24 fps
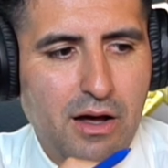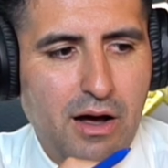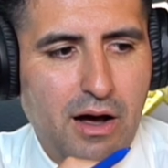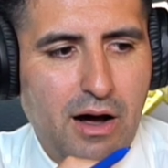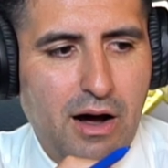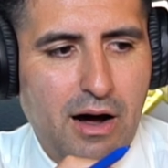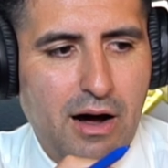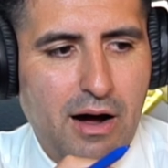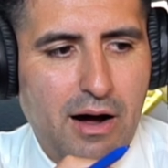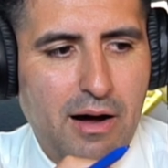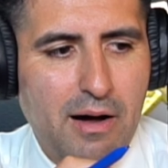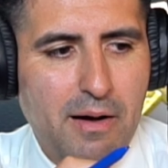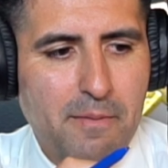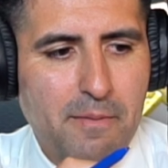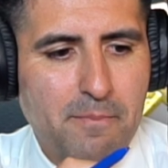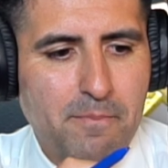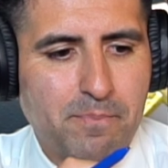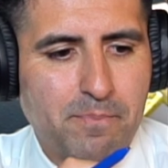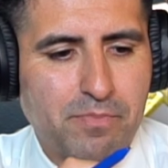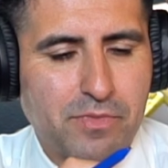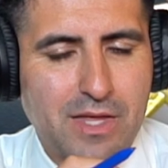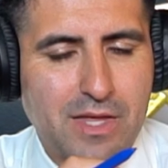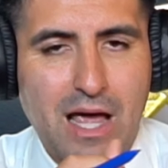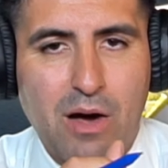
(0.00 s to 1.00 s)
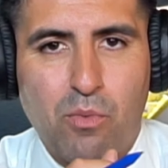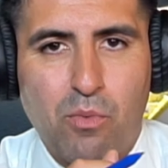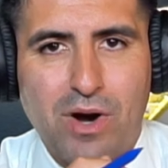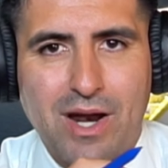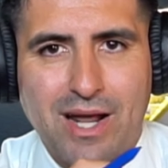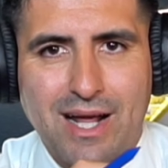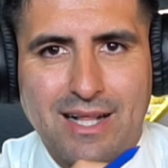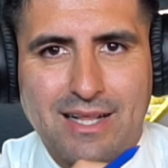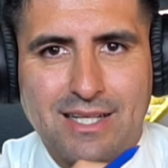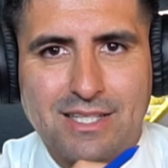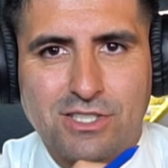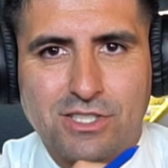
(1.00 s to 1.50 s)
I want to
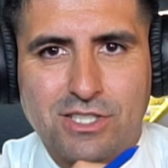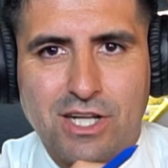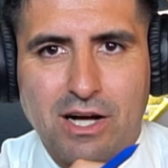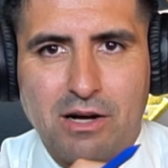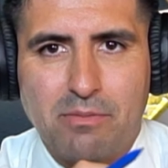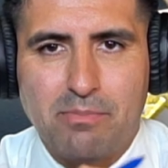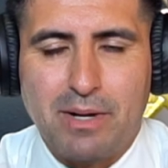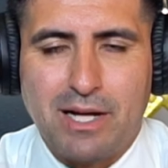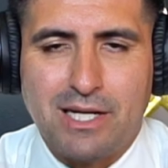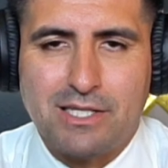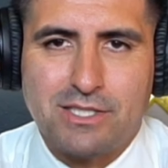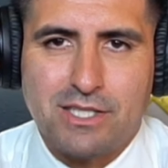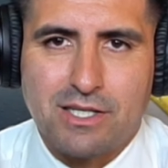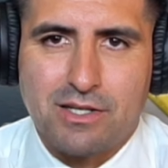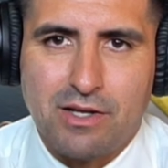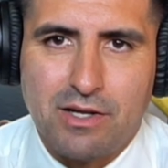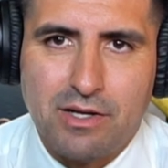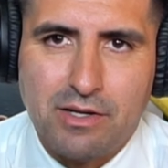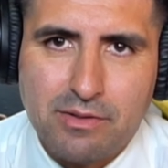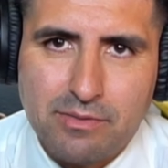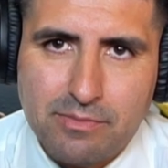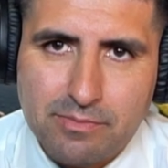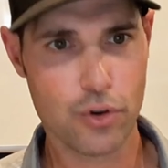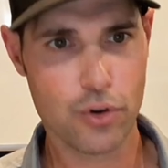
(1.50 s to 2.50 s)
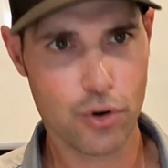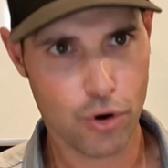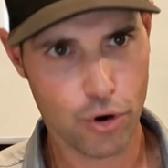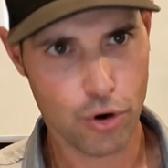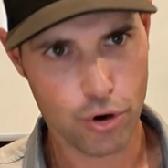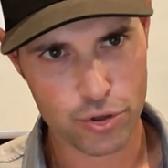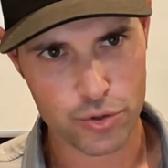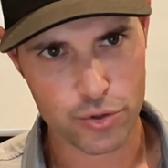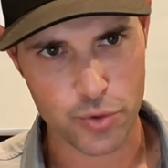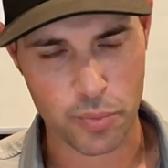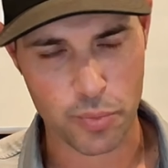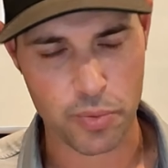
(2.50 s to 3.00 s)
get this done, basically.
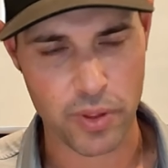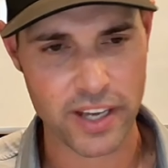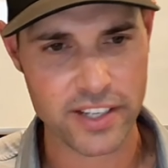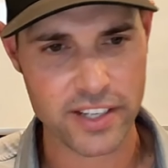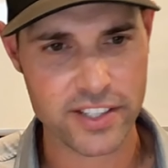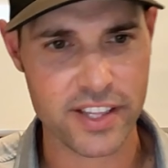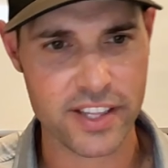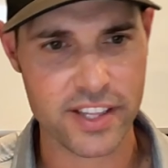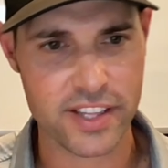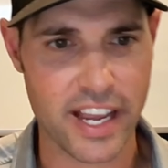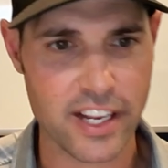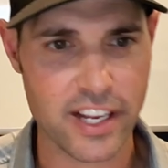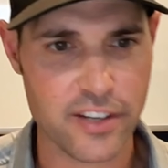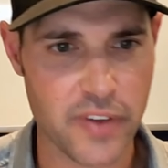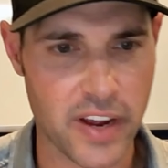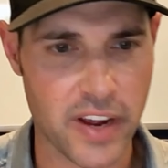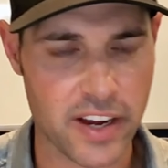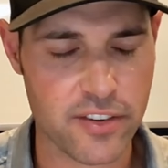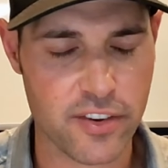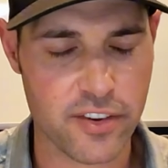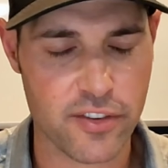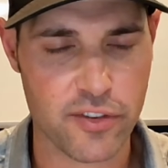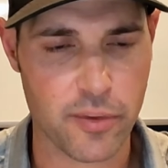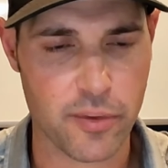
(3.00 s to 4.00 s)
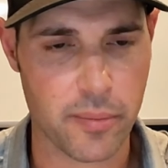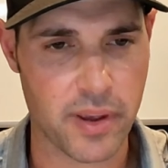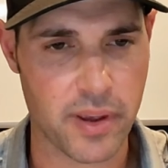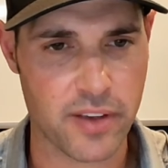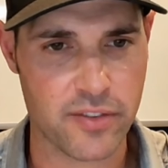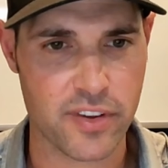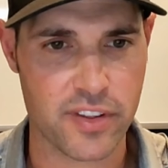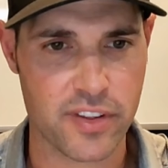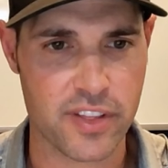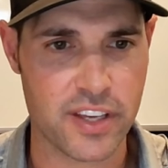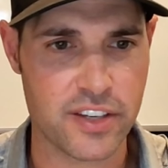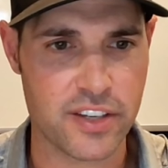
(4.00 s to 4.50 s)
Who's replacing the HVAC system?
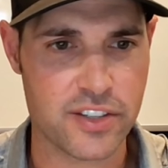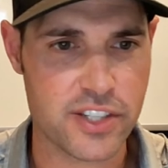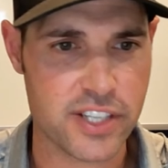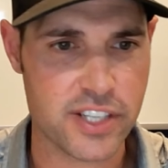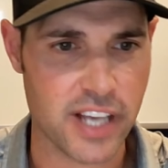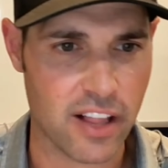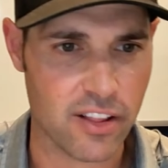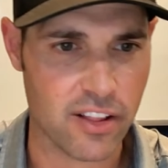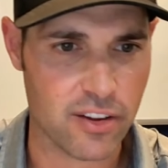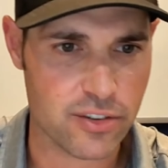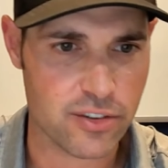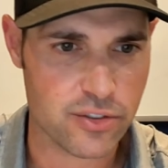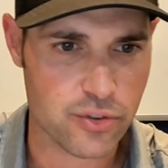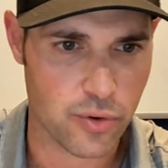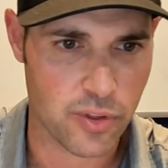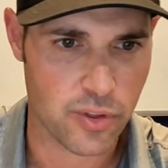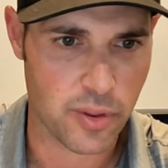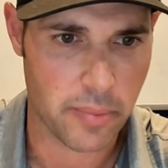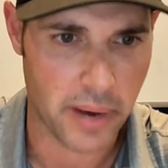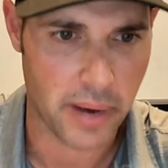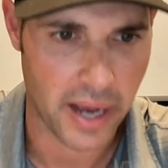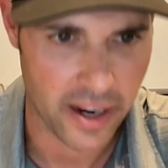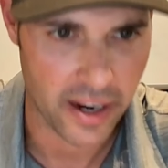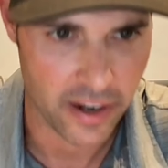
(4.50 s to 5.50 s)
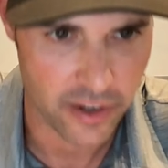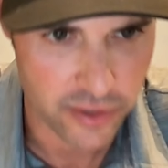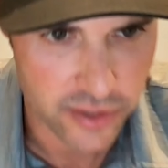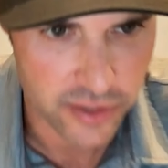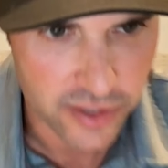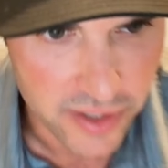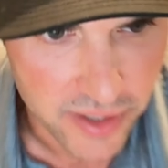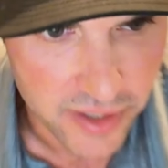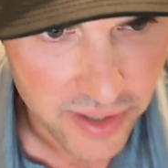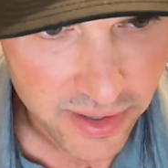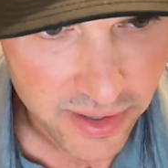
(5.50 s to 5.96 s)
Is it the sellers or the buyers?